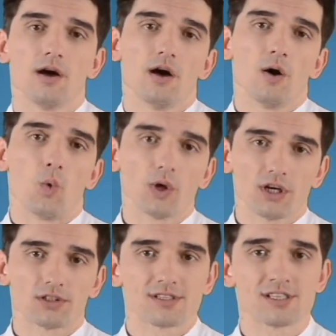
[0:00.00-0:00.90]
What are
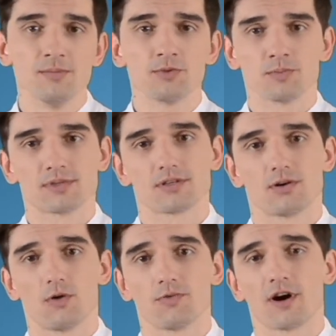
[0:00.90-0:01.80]
the symptoms
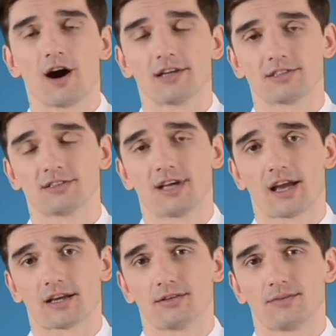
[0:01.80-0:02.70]
of a heart attack?